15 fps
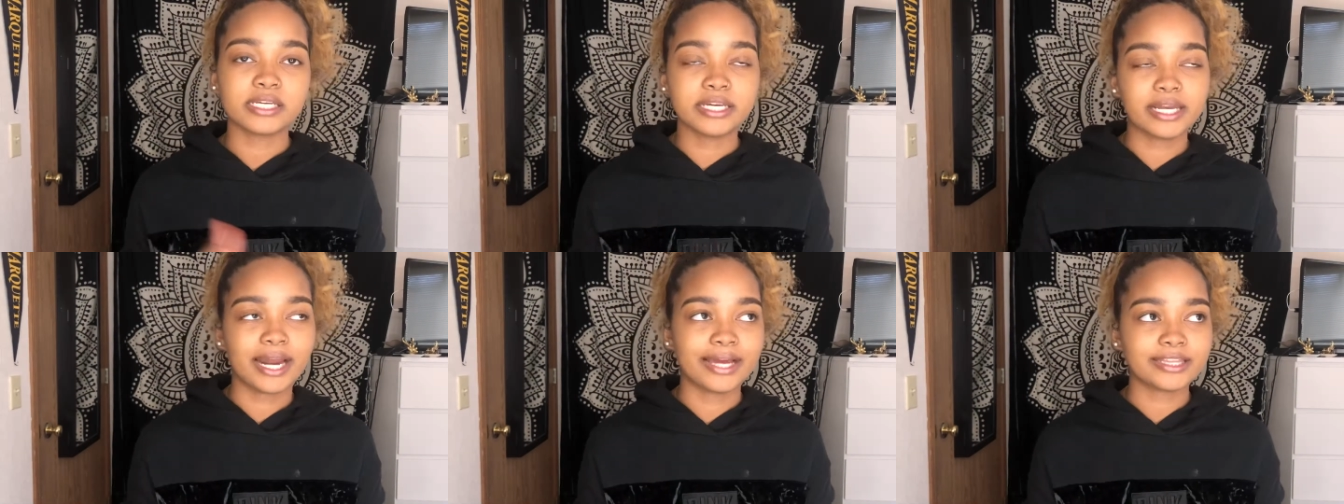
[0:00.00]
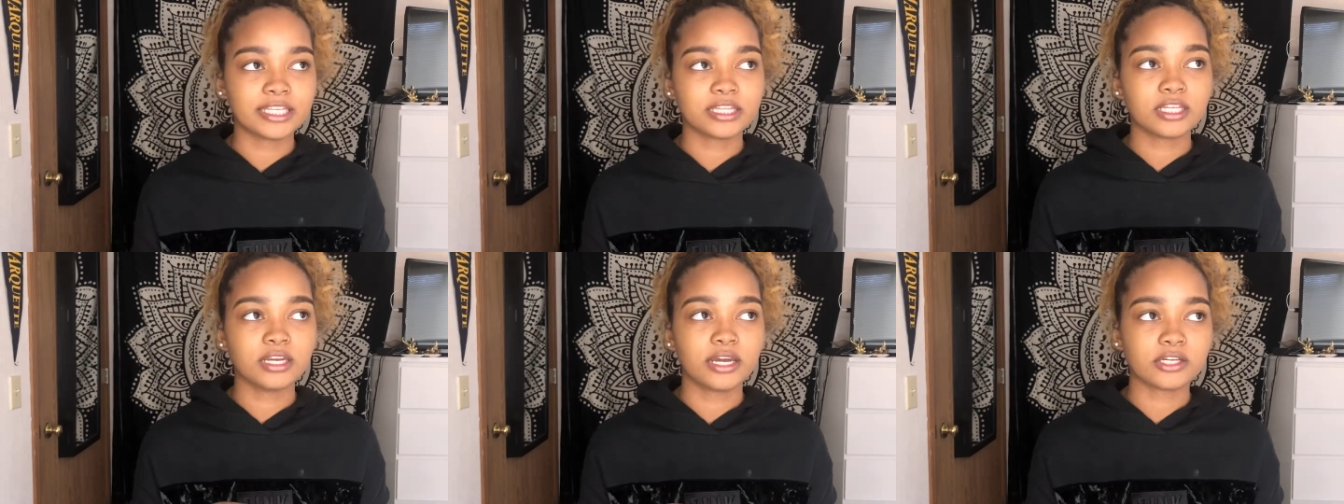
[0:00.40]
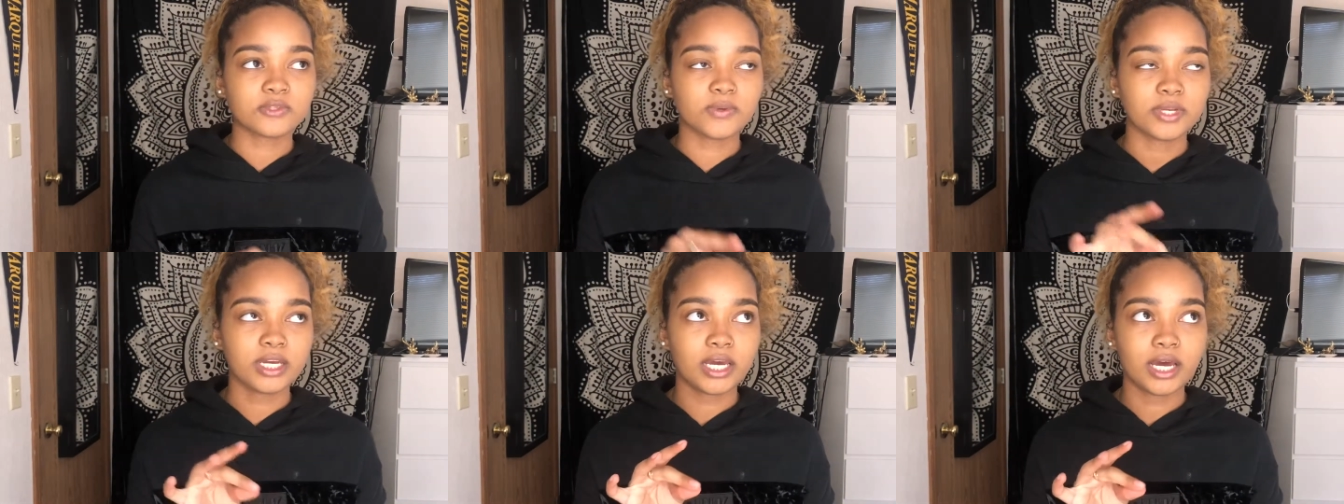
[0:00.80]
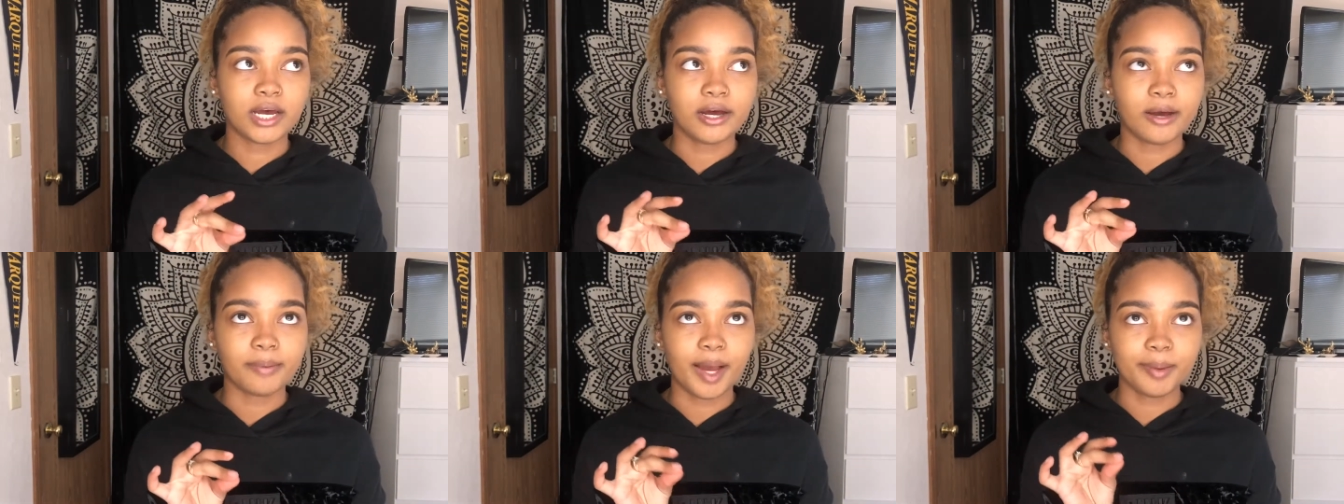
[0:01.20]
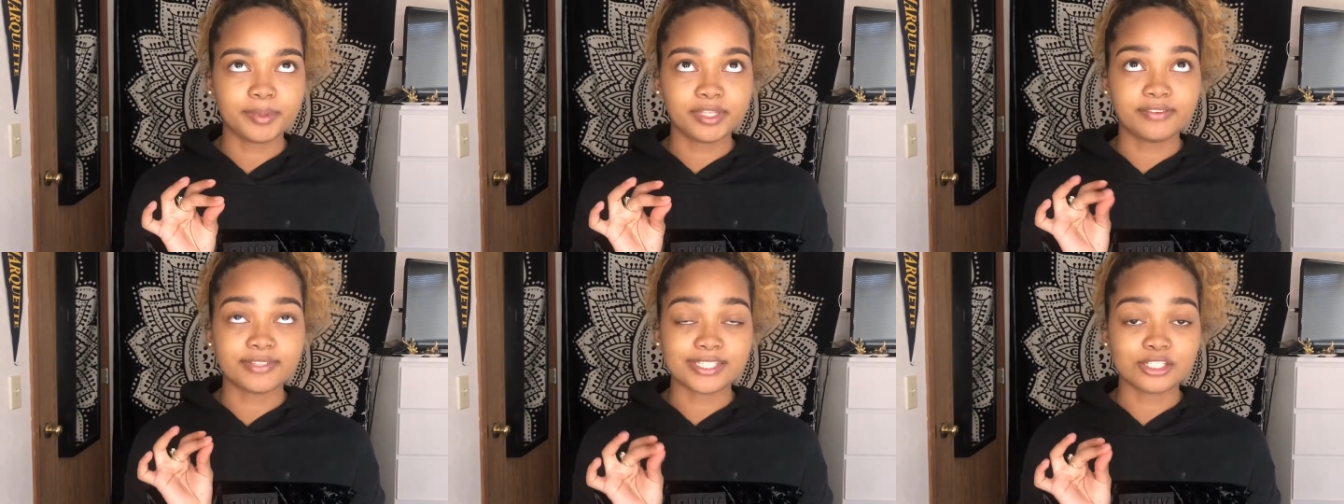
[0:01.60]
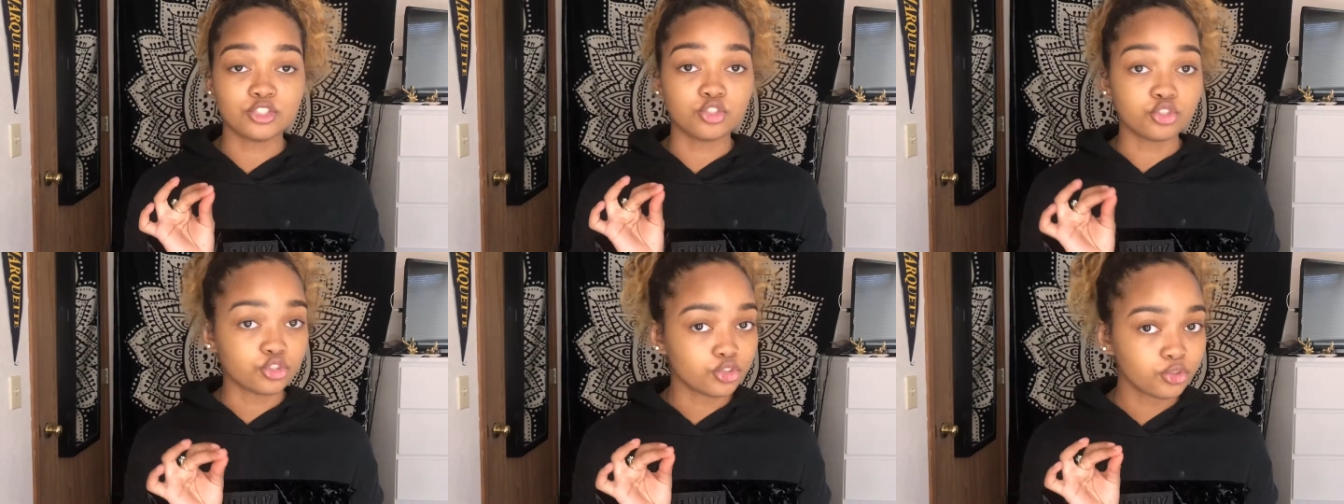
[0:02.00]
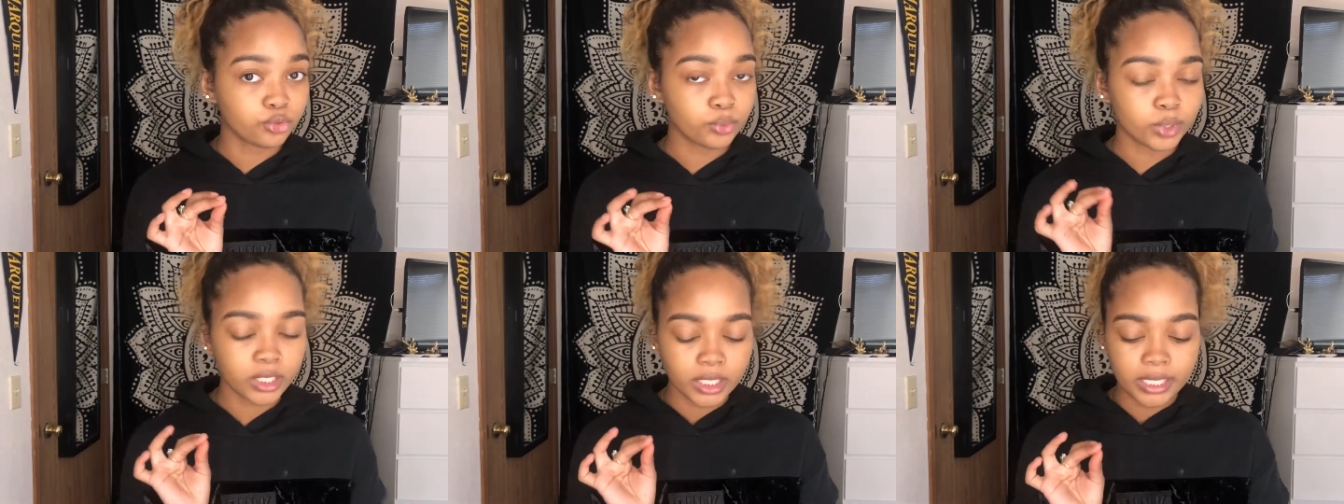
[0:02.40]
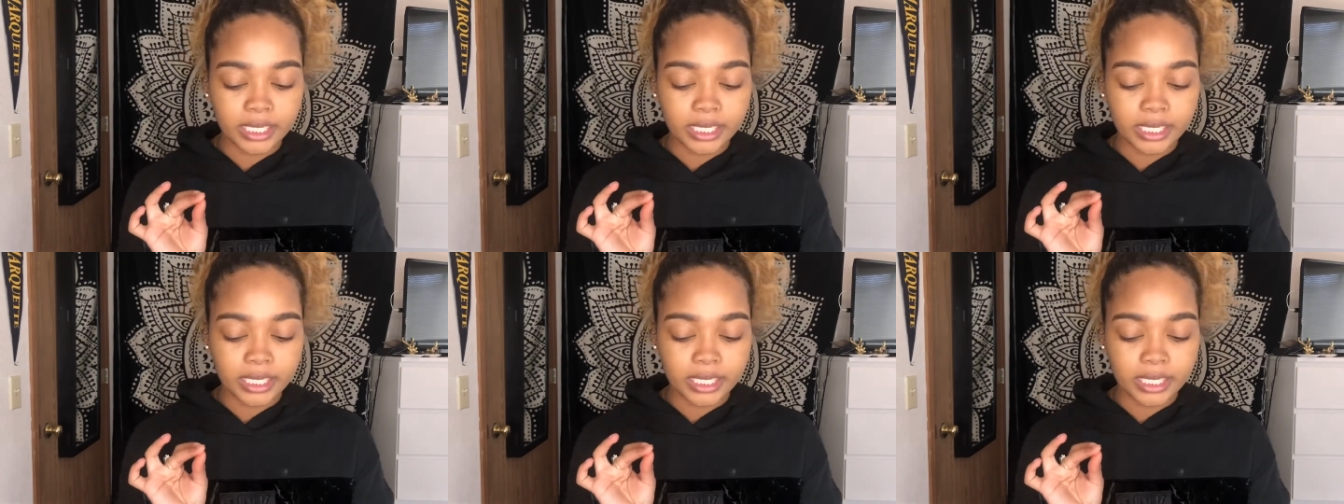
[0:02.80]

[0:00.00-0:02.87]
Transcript: and I think the next one I believe is in June.